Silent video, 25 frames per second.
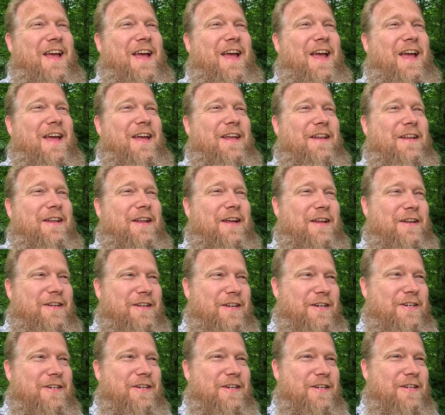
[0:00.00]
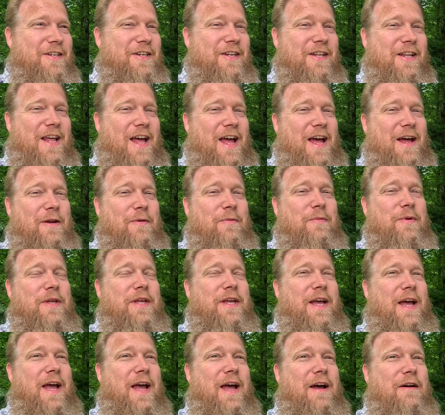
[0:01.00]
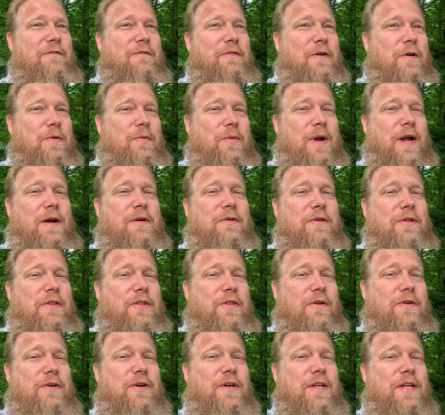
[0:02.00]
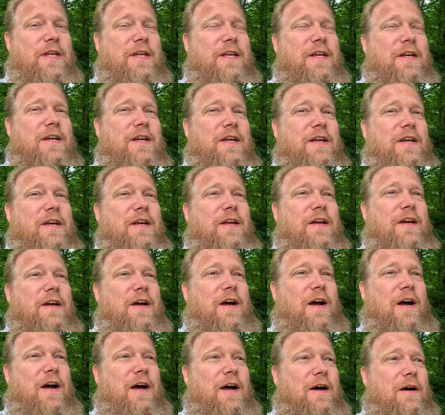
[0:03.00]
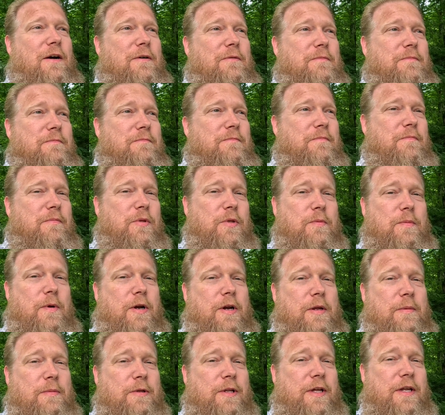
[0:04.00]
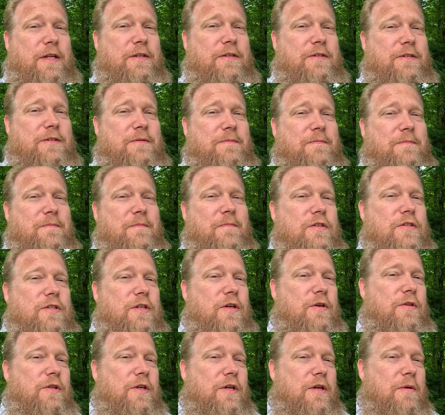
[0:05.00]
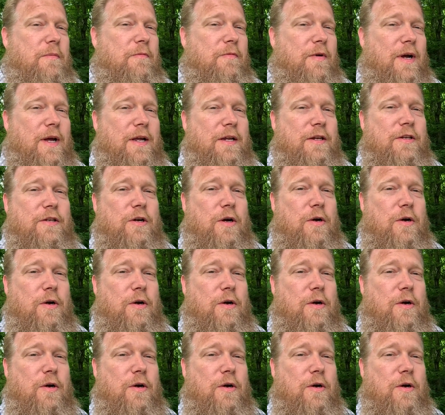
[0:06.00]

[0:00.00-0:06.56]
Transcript: In addition to that, we have around 30 blueberry plants. So the combined